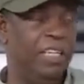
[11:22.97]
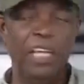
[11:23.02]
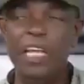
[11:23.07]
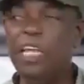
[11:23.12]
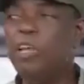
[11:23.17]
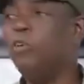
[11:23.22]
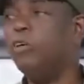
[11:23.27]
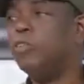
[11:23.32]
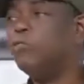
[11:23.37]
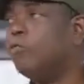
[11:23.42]

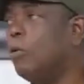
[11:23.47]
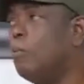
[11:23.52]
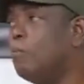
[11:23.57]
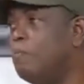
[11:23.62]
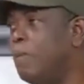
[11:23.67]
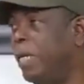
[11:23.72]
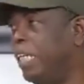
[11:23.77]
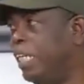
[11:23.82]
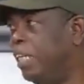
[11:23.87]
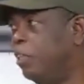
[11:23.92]
He was
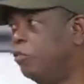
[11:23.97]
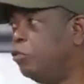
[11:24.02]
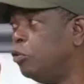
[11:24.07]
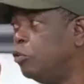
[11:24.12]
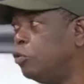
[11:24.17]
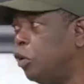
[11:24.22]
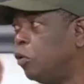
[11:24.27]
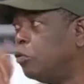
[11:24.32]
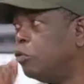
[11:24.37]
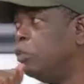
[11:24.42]
forbidden to
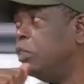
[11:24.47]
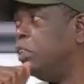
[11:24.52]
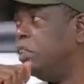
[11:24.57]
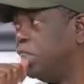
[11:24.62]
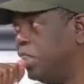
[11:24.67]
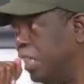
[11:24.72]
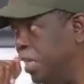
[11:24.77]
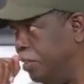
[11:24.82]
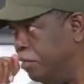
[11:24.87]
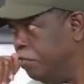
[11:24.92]
talk to his
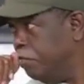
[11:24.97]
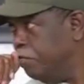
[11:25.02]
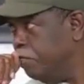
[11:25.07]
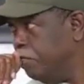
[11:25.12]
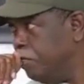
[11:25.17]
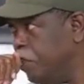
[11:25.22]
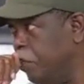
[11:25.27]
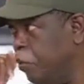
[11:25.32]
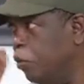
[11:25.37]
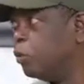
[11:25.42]
son.
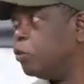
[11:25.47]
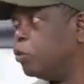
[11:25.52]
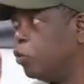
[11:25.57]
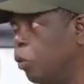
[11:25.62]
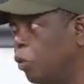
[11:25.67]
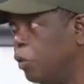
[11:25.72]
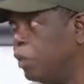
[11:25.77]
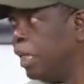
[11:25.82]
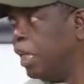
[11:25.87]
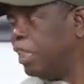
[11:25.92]
He was
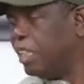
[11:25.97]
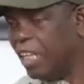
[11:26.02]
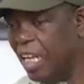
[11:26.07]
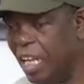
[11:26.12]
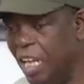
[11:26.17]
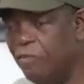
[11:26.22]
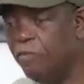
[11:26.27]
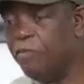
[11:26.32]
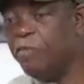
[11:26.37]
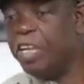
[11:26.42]
told that
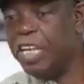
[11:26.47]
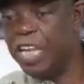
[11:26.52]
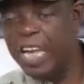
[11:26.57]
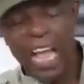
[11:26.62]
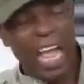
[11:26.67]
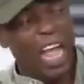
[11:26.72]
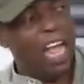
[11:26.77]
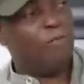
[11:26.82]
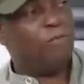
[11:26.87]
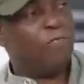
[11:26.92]
if he
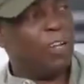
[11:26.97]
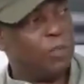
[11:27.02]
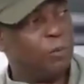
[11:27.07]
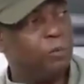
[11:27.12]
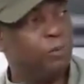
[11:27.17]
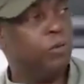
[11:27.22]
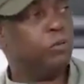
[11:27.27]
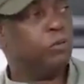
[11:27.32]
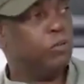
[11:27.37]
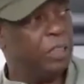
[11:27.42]
ever
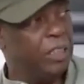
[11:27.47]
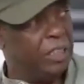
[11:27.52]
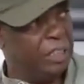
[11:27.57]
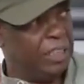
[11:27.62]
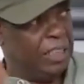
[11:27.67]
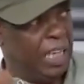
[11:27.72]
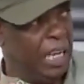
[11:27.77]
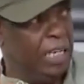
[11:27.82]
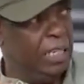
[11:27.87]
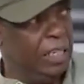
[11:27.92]
spoke to his
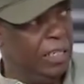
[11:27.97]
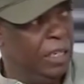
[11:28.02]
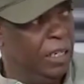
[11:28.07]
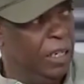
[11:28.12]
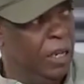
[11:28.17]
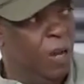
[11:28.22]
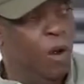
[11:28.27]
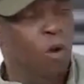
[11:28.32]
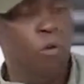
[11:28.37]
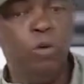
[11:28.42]
son,
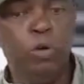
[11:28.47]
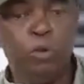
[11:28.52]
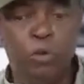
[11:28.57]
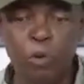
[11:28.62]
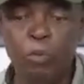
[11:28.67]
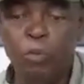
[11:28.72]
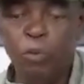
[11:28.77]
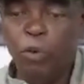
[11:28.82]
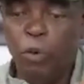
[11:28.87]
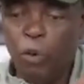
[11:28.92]
with
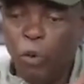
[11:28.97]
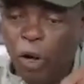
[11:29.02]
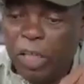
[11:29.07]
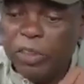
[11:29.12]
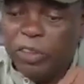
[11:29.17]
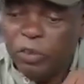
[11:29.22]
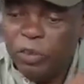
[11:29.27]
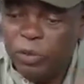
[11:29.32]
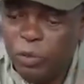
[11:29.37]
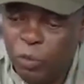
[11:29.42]
whom he
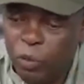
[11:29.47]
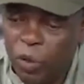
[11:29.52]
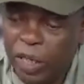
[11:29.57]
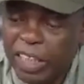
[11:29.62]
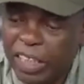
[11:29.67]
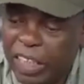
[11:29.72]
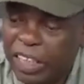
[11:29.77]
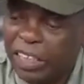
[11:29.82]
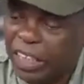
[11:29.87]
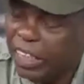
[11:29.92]
was
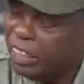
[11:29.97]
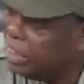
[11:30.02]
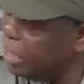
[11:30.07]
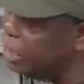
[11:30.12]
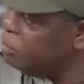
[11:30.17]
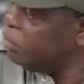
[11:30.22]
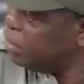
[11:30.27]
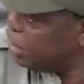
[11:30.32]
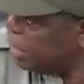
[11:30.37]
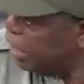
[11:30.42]
with in the
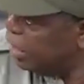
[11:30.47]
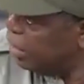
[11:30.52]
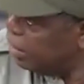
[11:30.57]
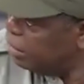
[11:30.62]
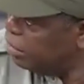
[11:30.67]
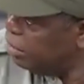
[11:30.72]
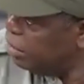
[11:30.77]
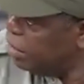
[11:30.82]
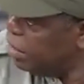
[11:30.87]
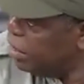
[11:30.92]
same cell,
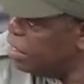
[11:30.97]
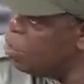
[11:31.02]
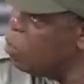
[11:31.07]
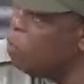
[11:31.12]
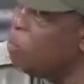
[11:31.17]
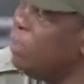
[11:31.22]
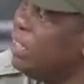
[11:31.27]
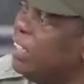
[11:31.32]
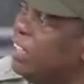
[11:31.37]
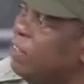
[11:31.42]
he
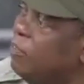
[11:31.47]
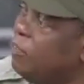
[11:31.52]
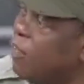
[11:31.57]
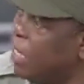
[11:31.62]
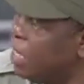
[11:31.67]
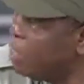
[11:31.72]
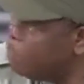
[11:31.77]
would be severely